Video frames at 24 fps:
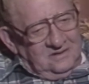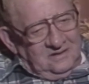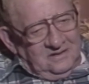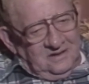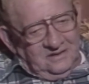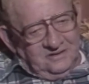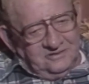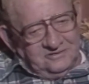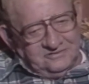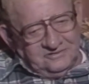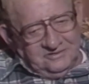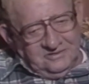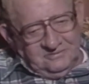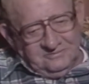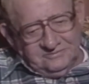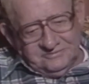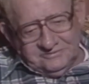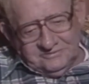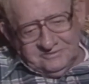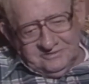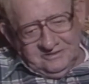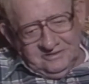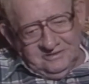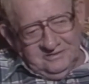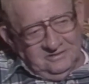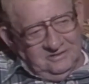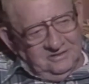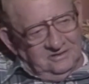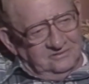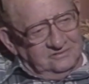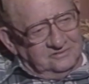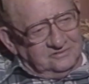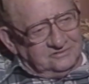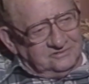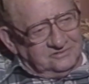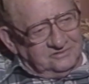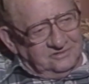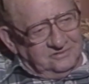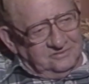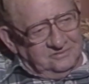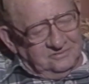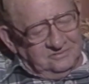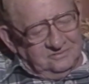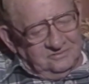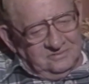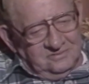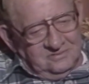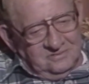and some sleet in the
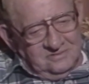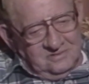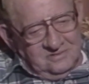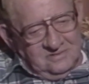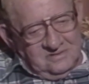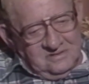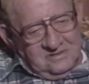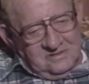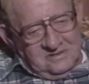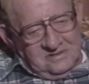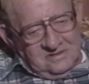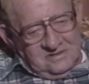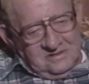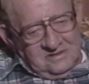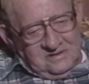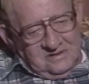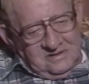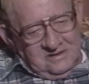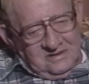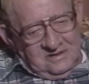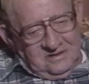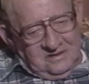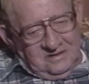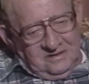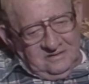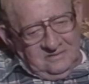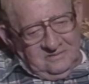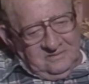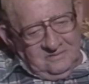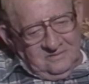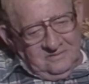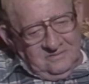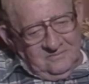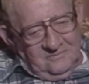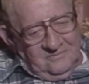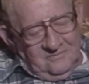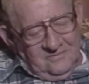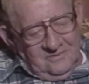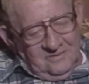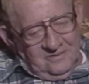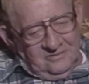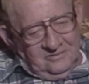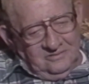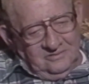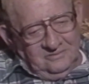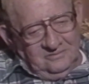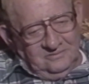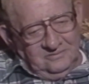snow. And
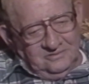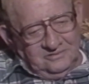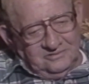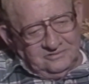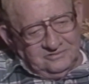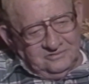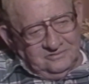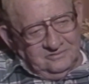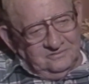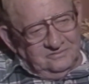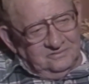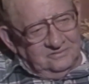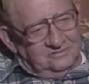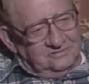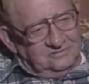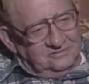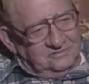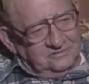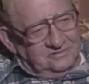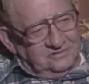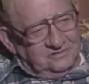the older children took